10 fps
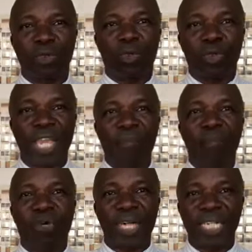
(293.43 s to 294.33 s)
where
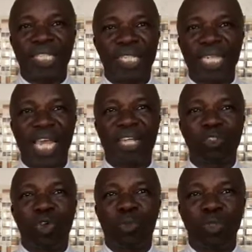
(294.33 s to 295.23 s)
morality
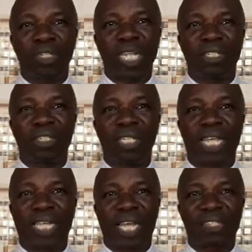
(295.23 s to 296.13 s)
has almost like,
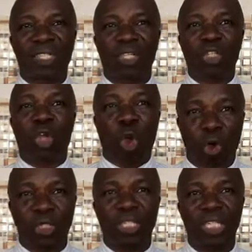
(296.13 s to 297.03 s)
like has
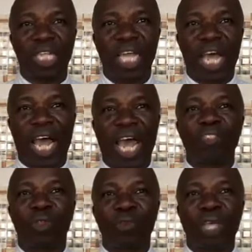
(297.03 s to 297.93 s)
gone
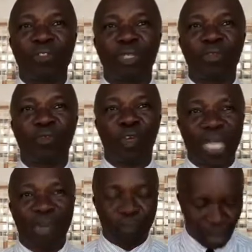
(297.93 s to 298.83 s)
out of, out of the
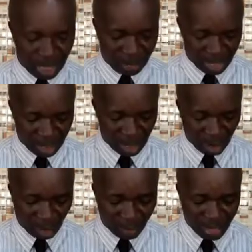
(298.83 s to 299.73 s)
vocabulary
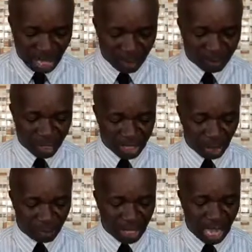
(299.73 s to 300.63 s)
of the average
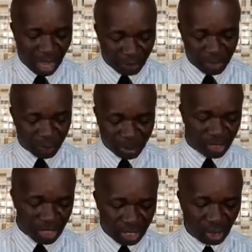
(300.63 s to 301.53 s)
of the average
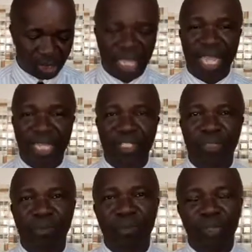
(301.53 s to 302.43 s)
person on the
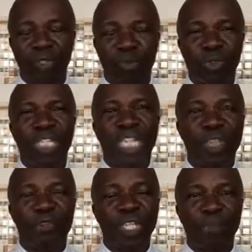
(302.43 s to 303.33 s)
earth. We
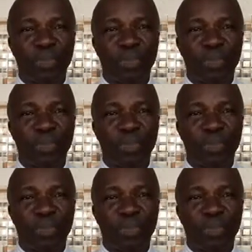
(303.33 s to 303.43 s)
live in a